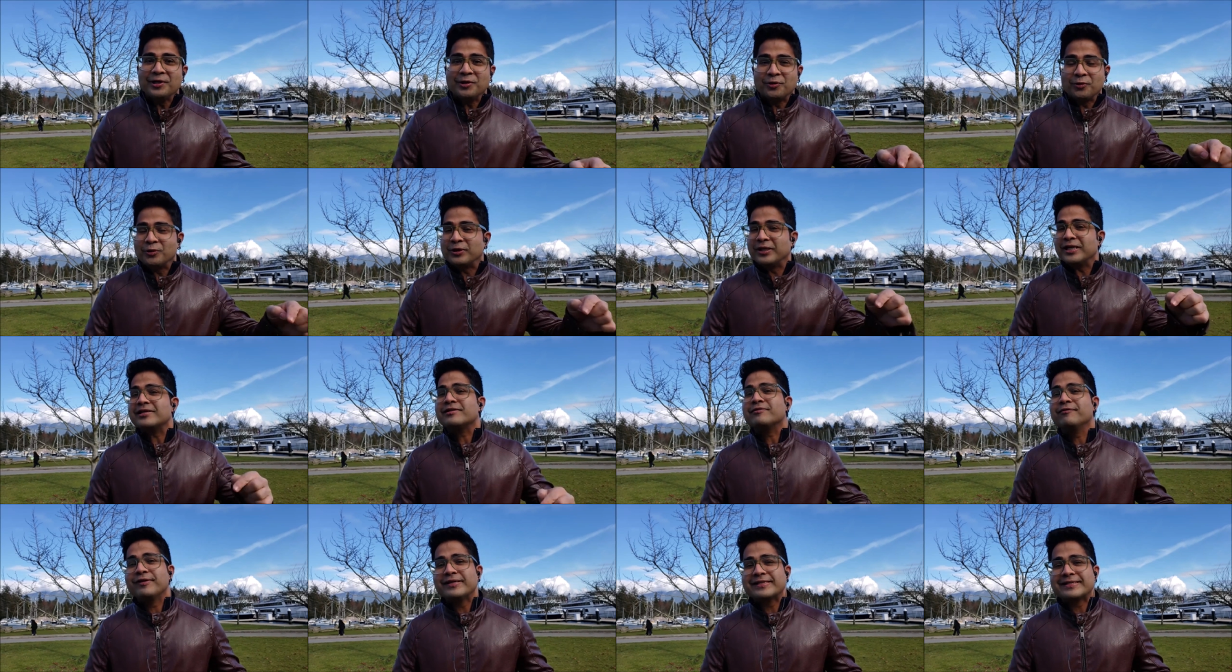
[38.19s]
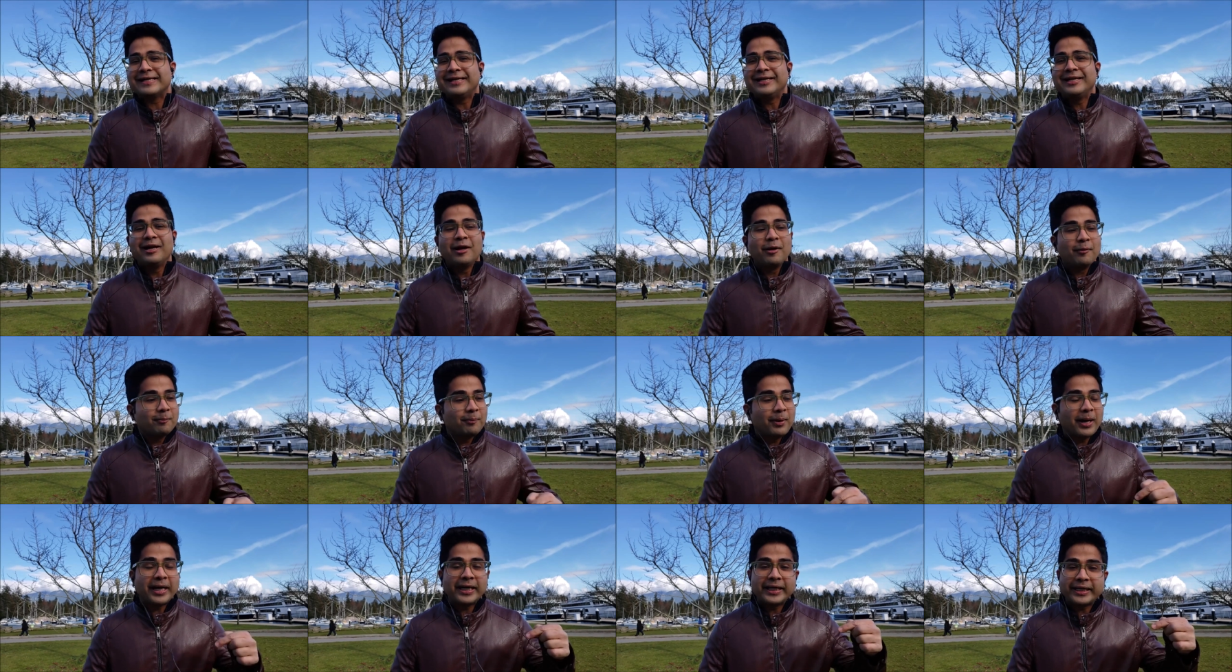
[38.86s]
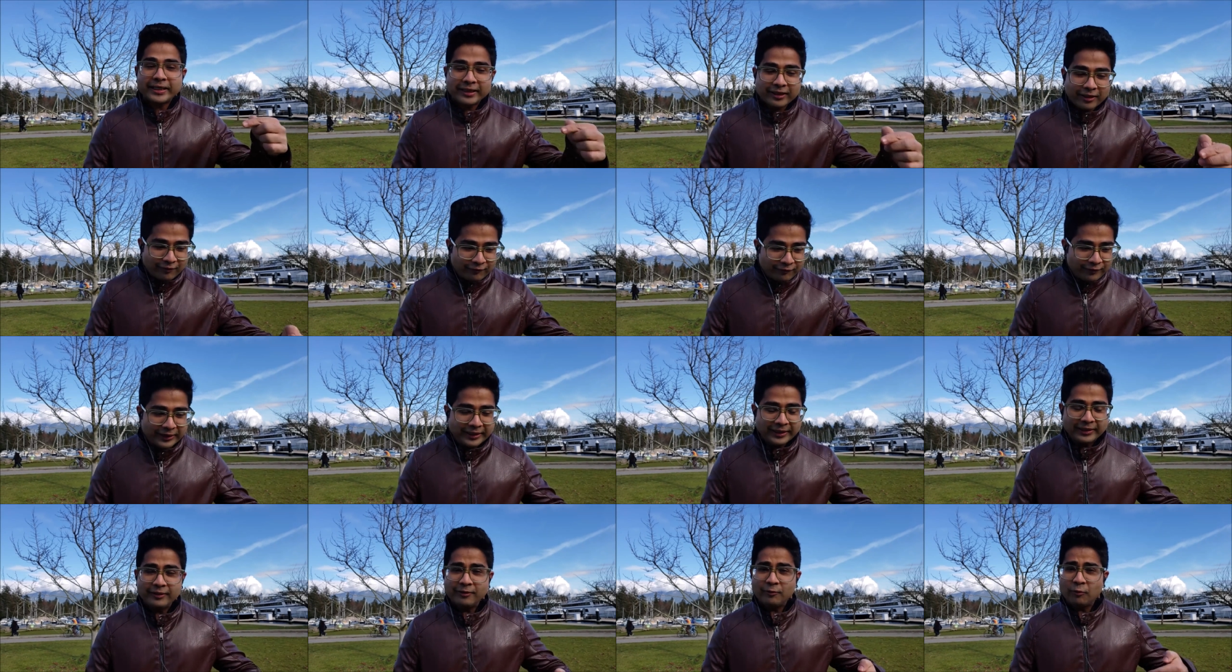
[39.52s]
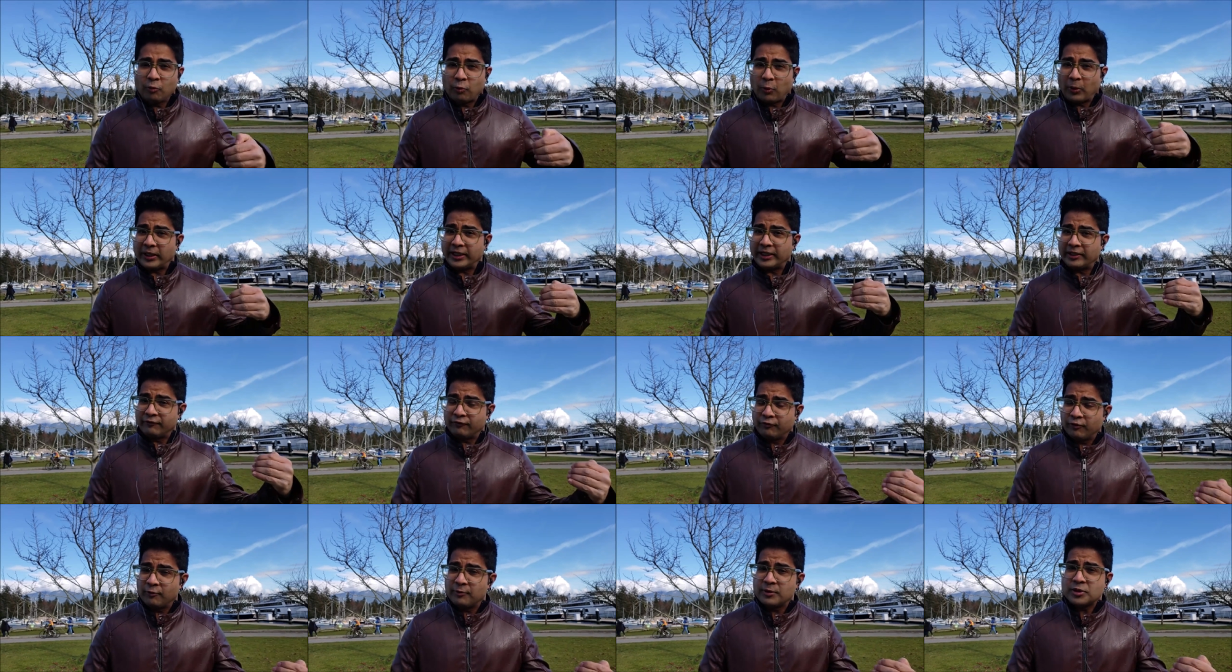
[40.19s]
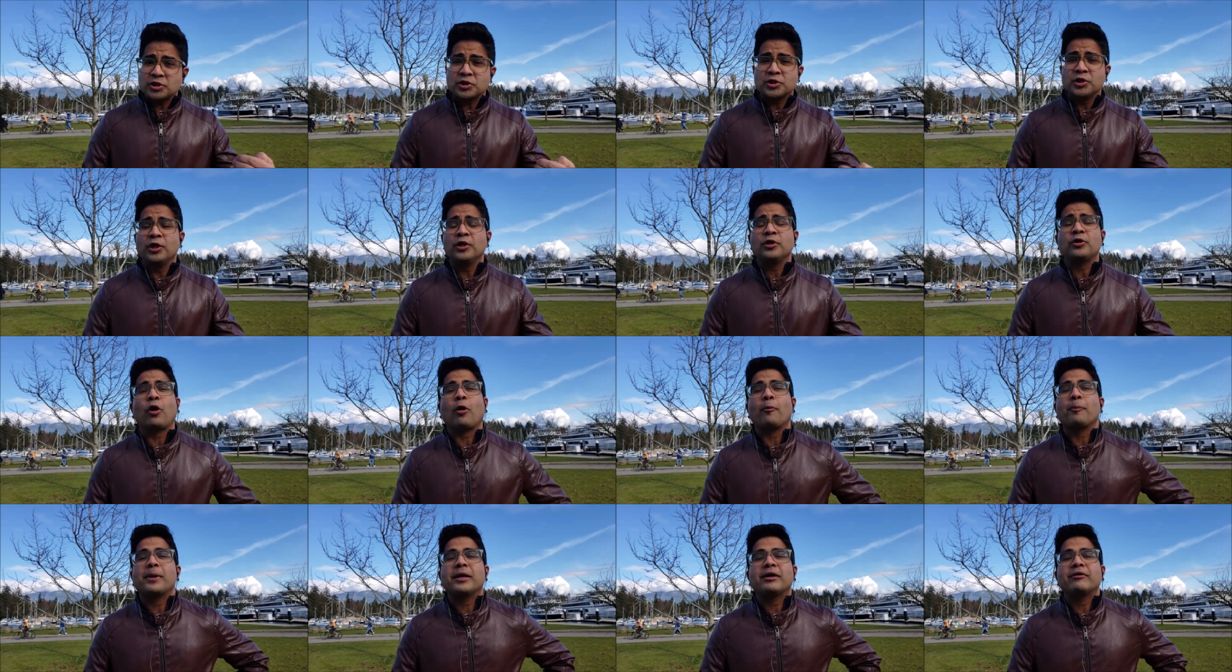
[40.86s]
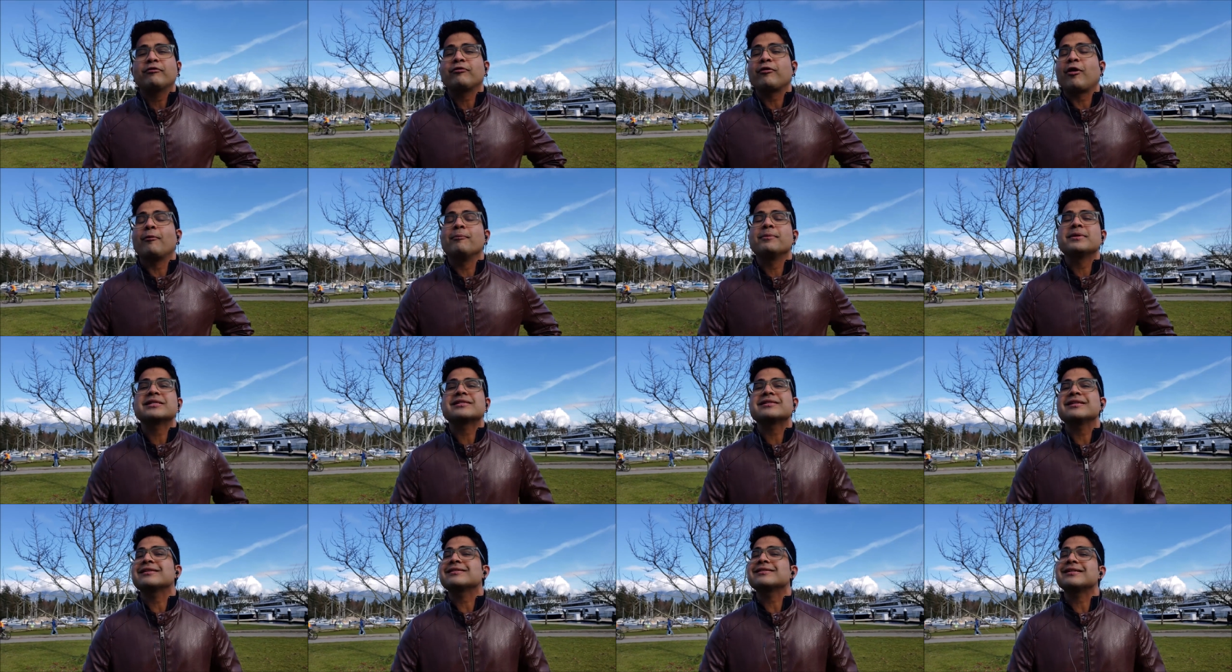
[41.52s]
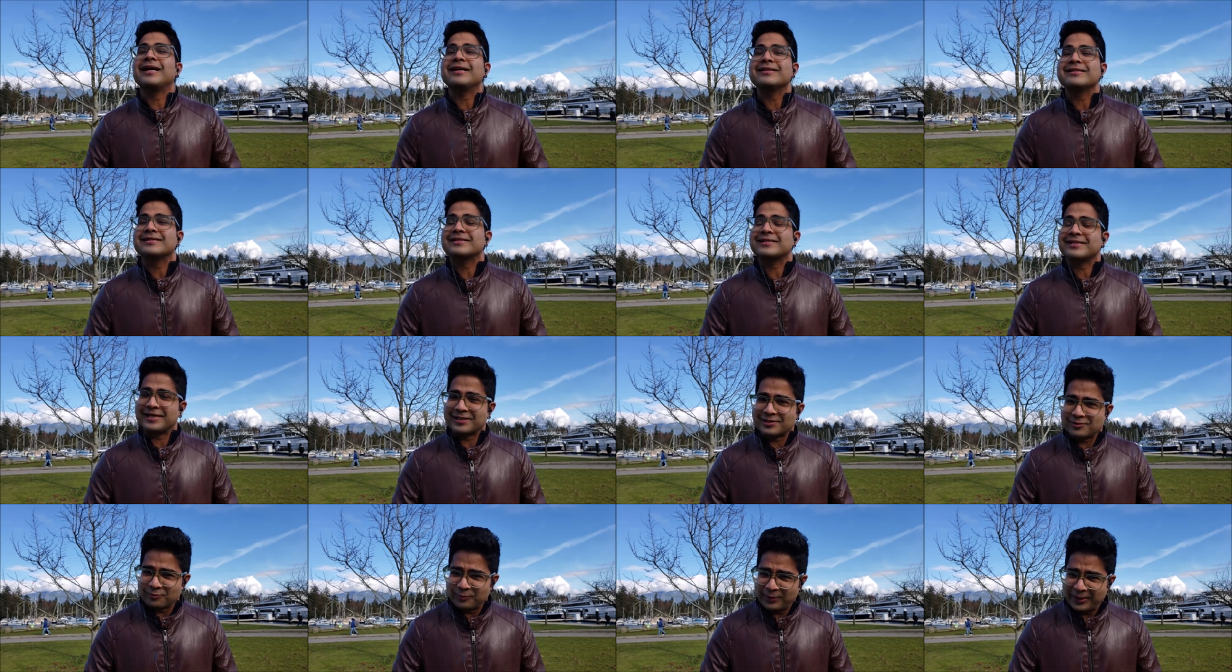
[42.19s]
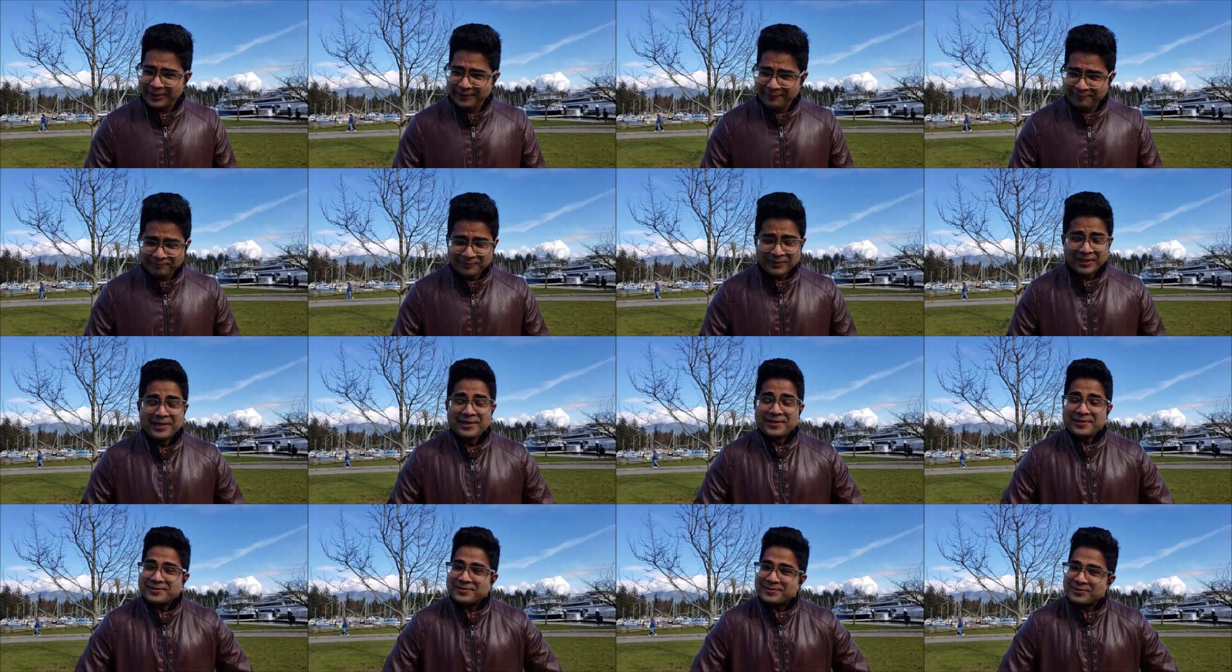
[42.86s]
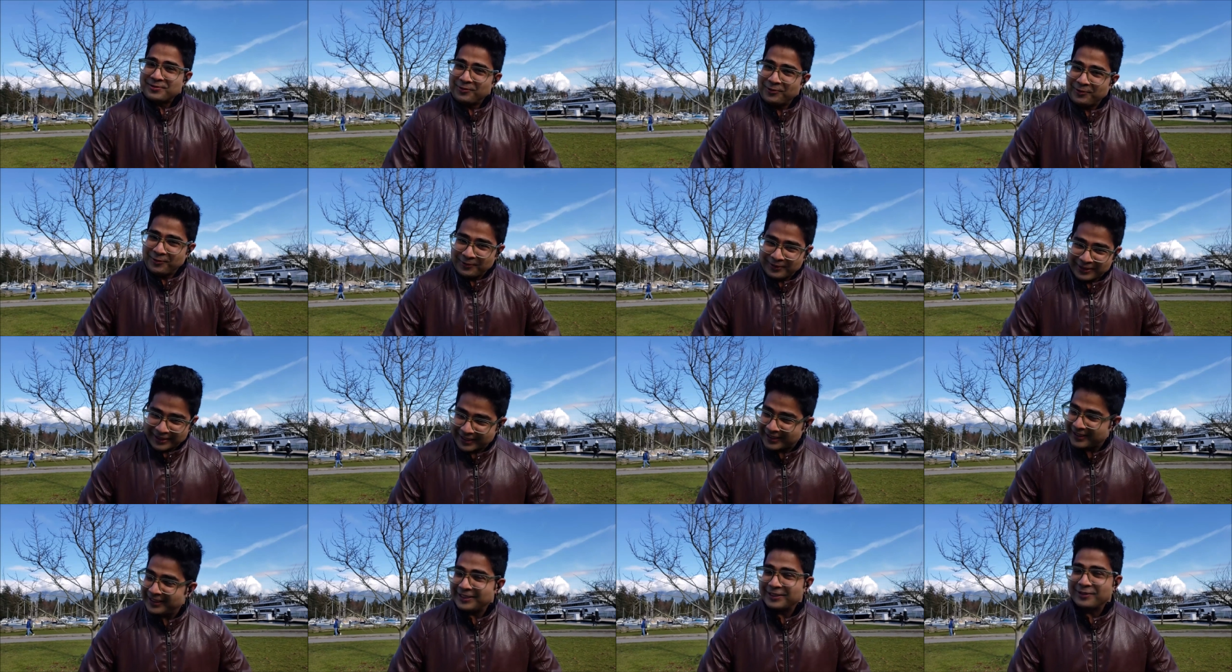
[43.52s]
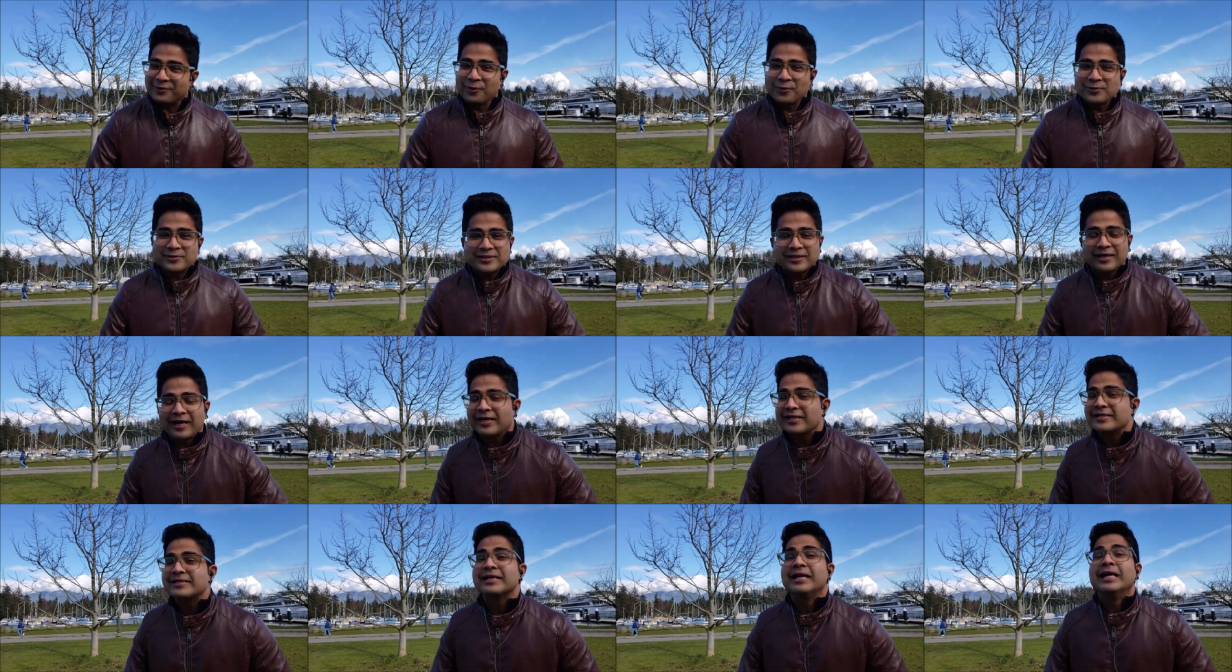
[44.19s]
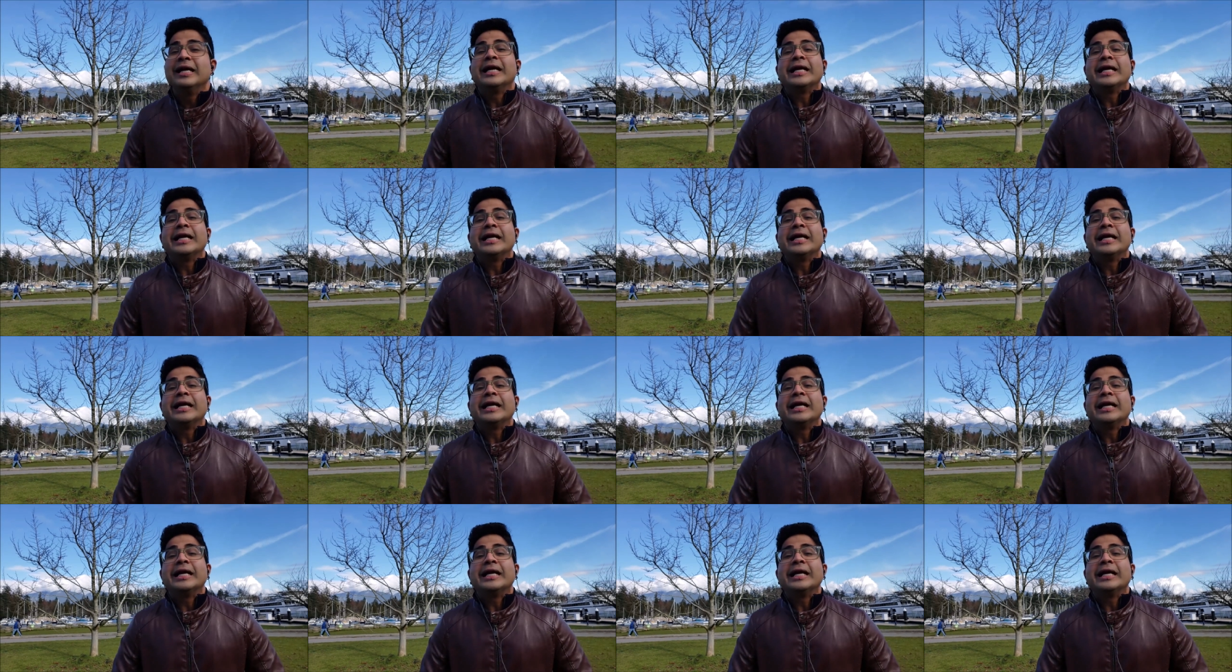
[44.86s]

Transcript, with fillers: to this visit by covering one informational topic from mystic sciences as well. So here it goes guys.